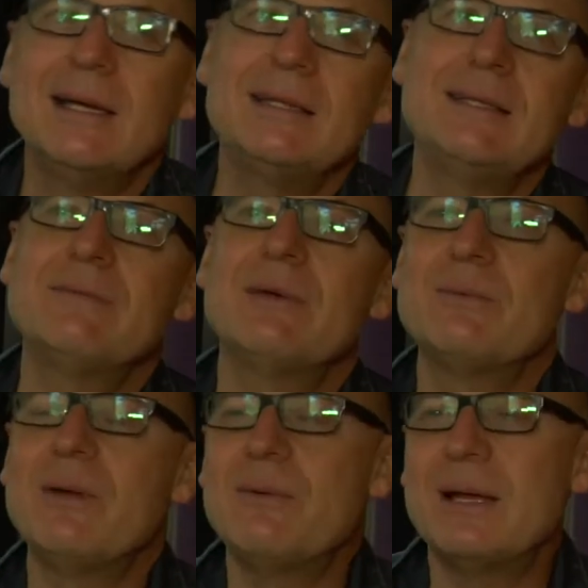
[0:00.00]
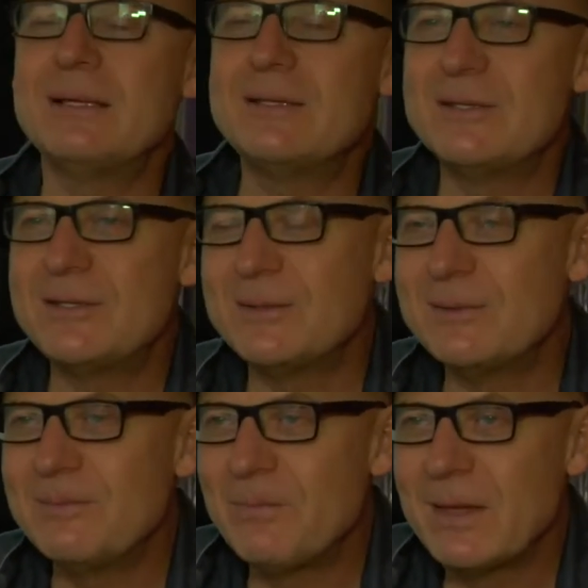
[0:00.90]
And then when we went
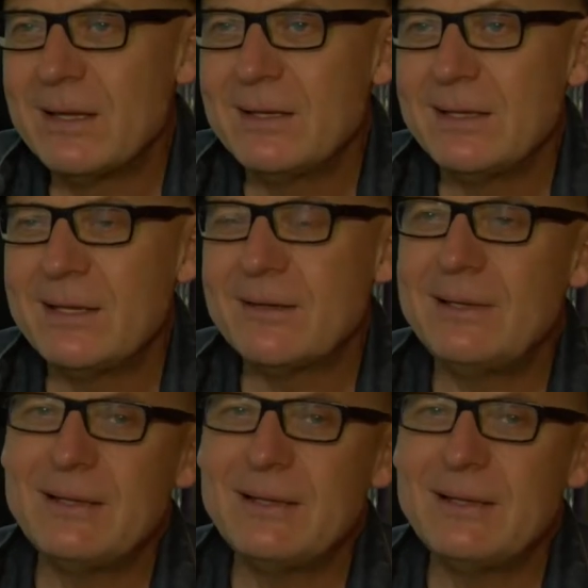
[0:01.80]
to, you know,